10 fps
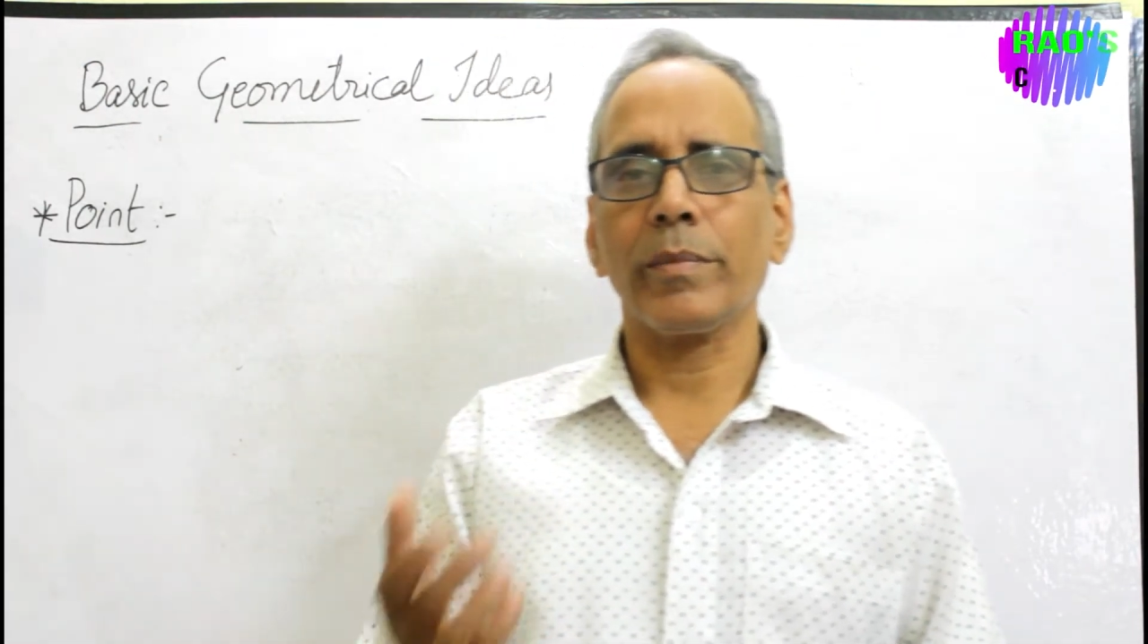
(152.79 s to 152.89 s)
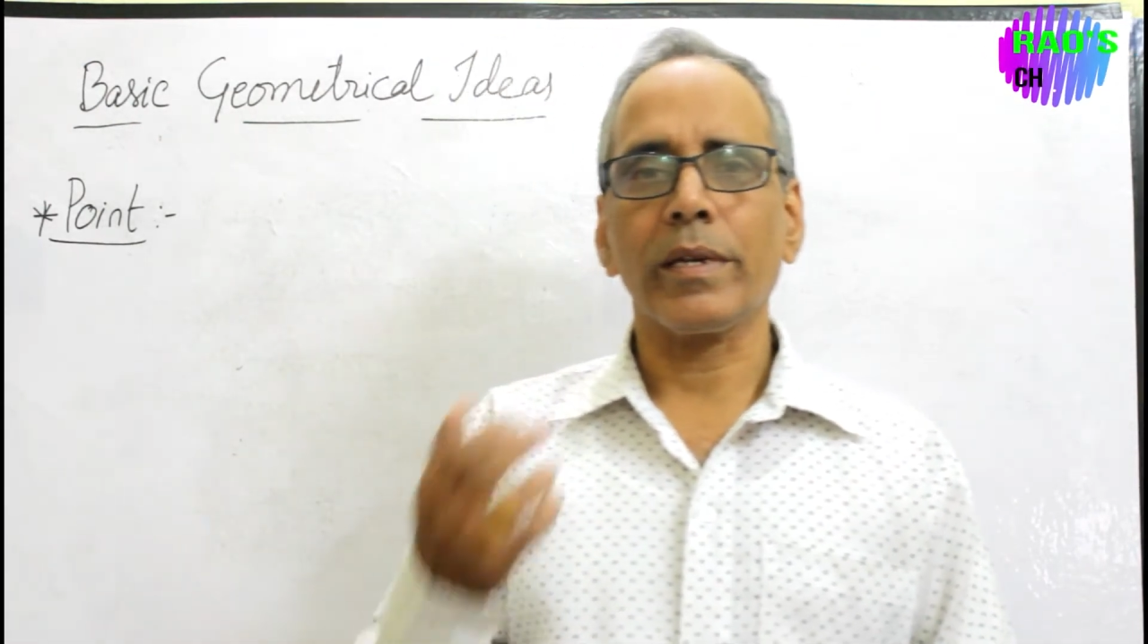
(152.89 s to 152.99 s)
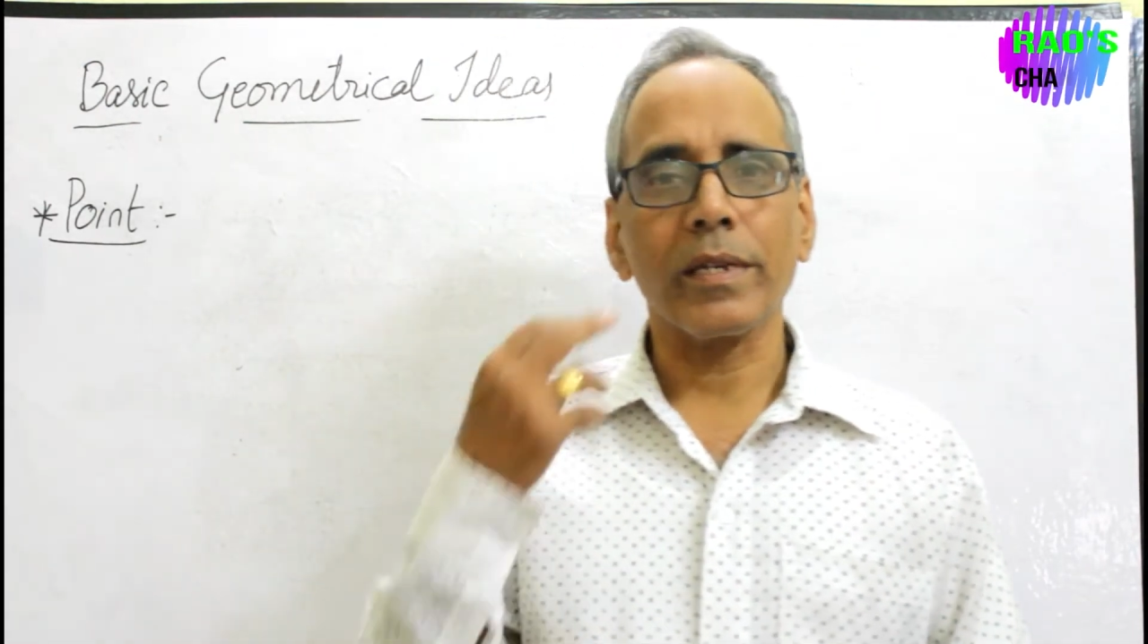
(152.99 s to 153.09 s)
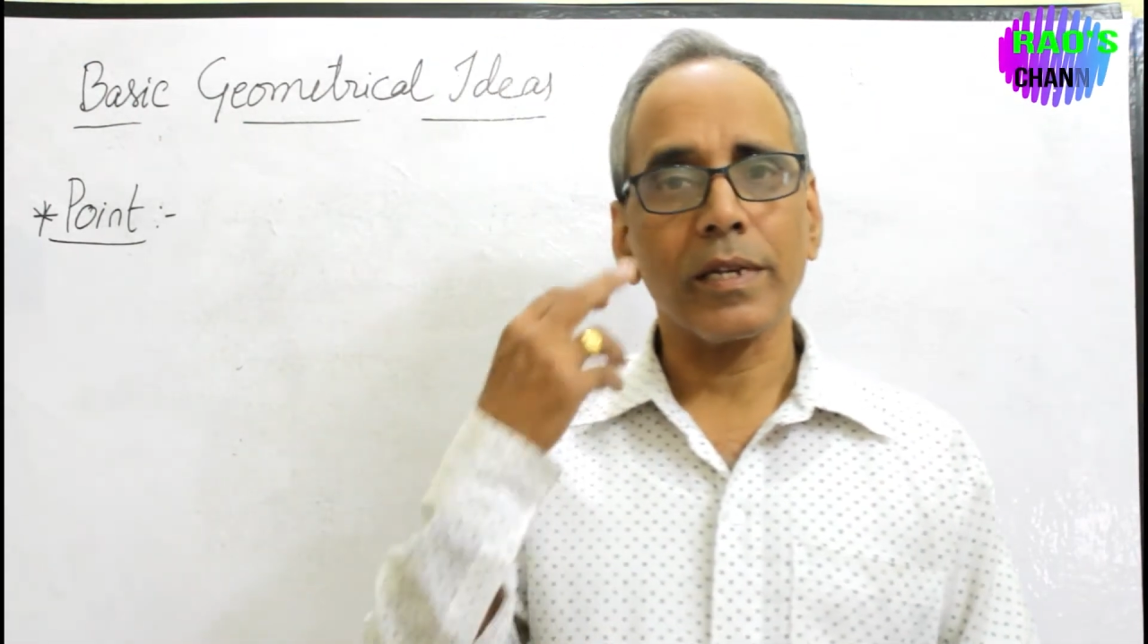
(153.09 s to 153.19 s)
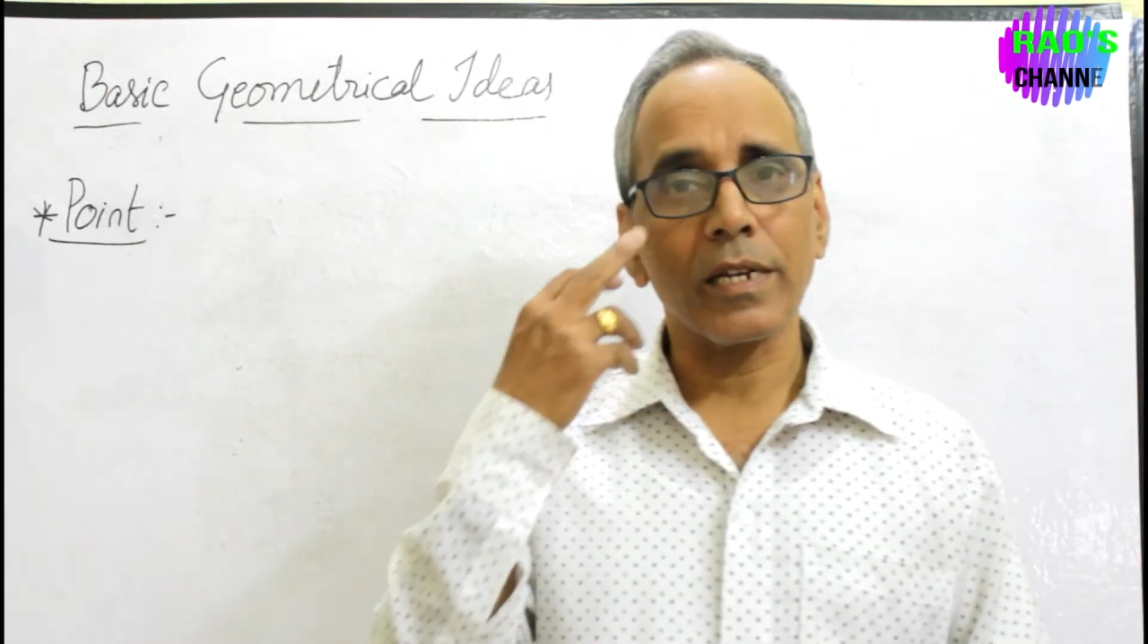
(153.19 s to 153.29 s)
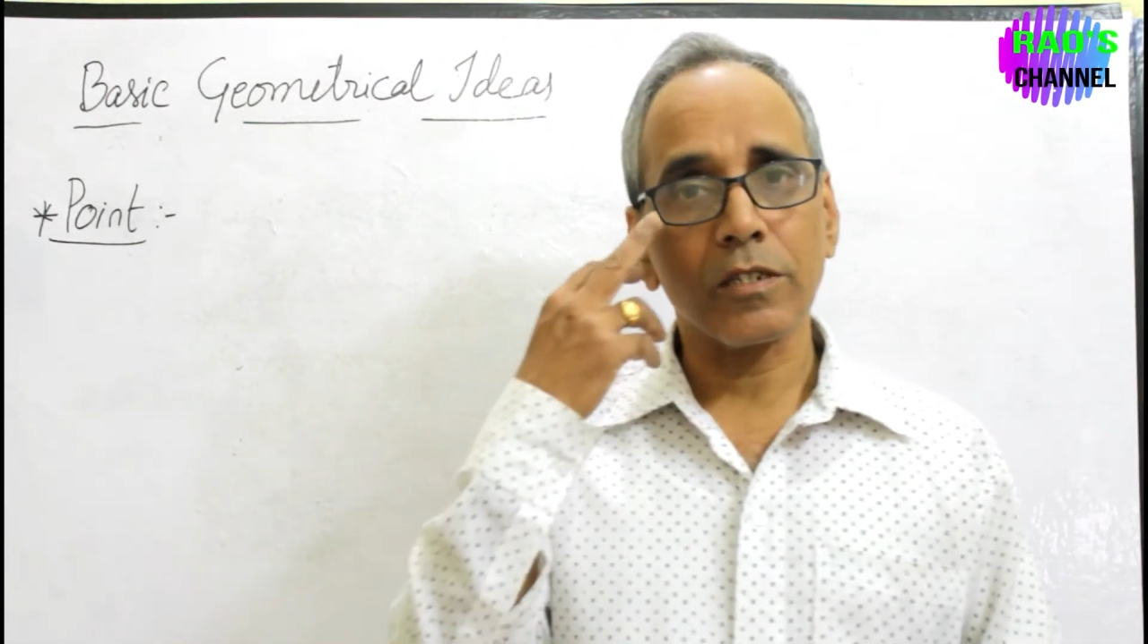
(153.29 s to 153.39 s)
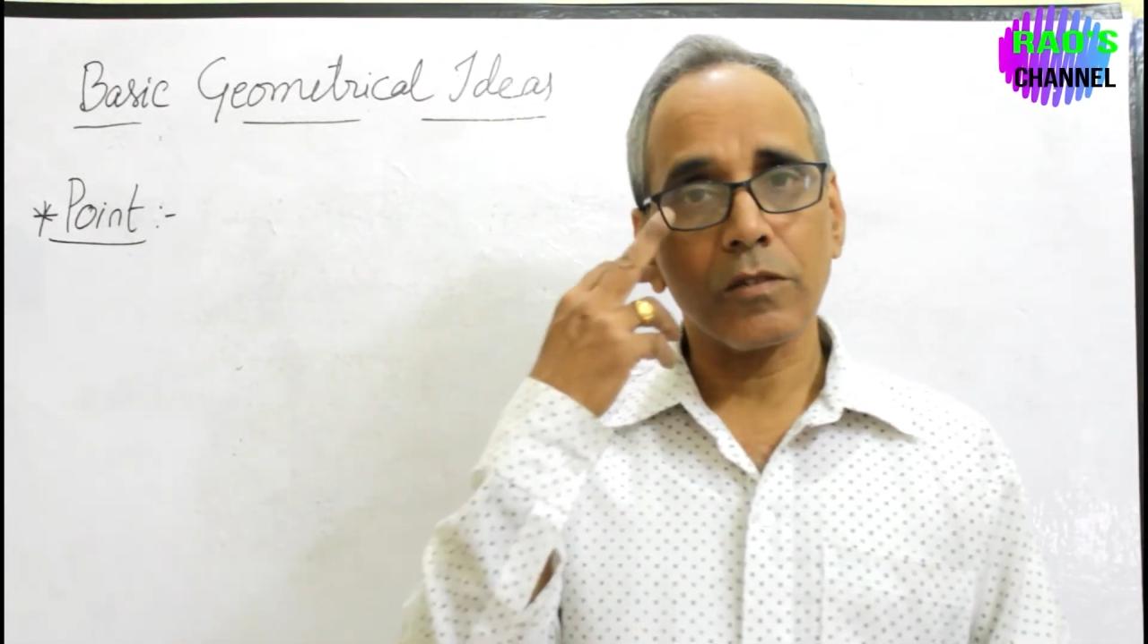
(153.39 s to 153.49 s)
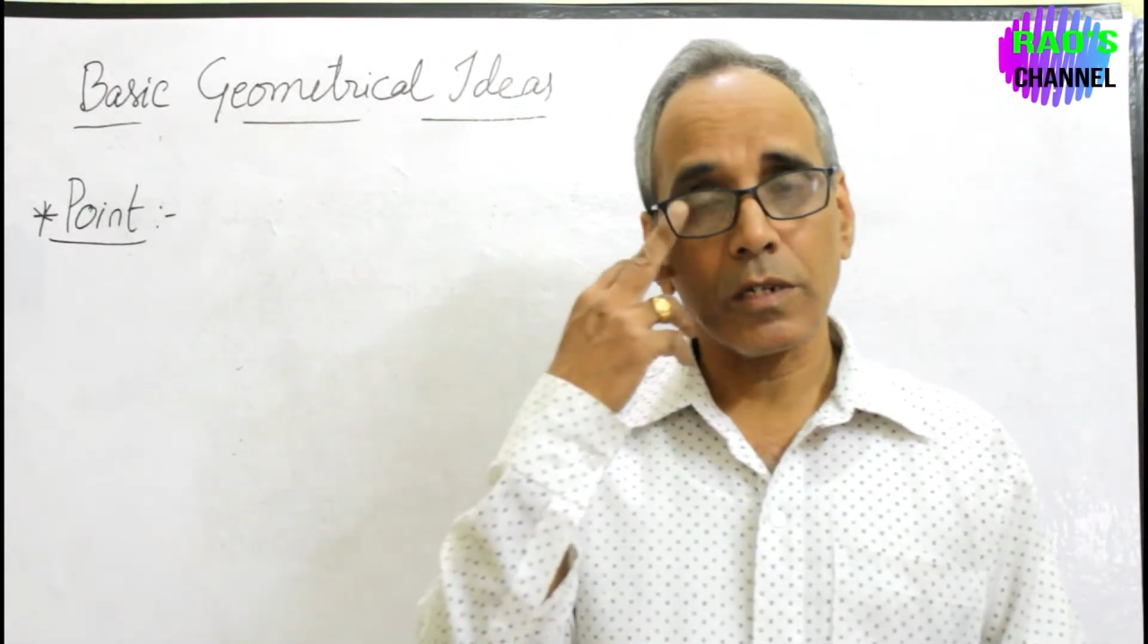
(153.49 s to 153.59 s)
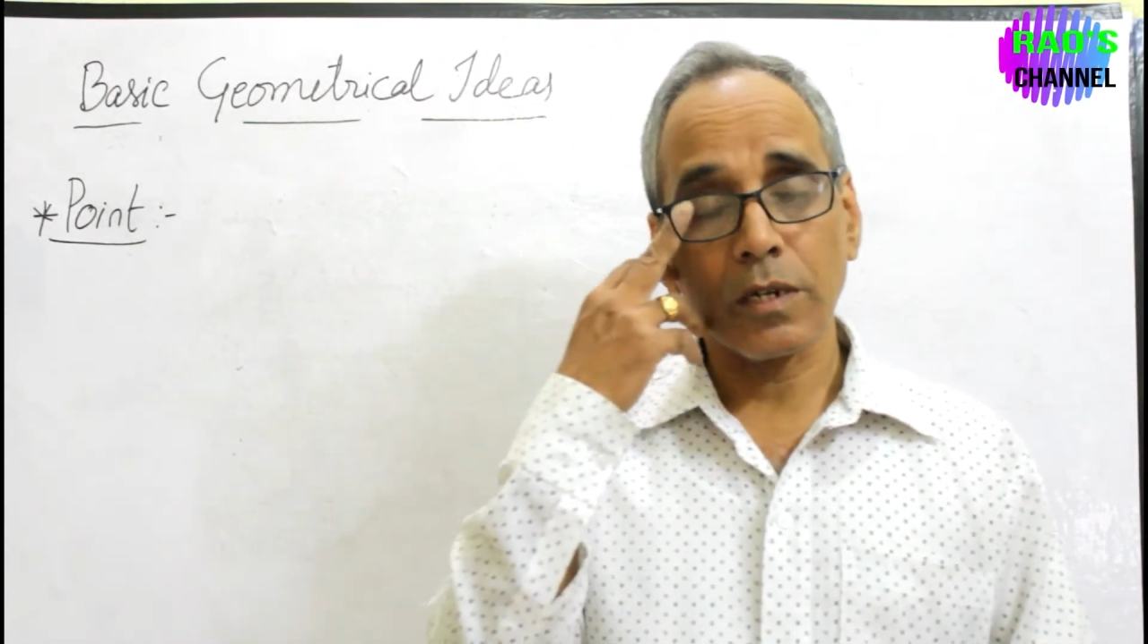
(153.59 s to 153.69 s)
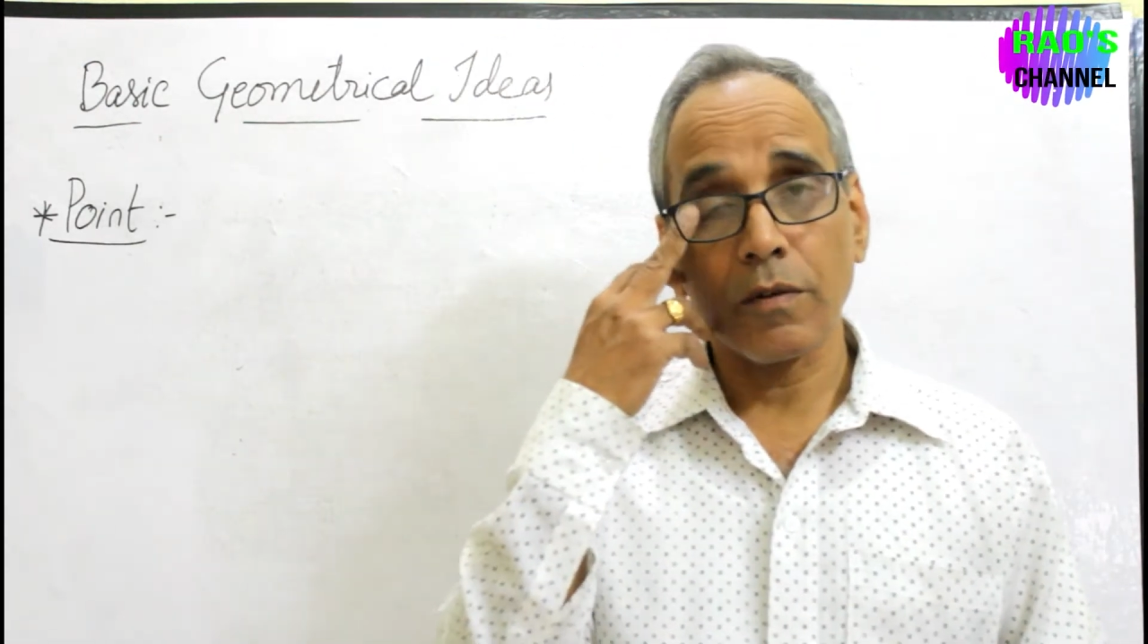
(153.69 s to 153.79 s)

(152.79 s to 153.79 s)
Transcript: meaning actually.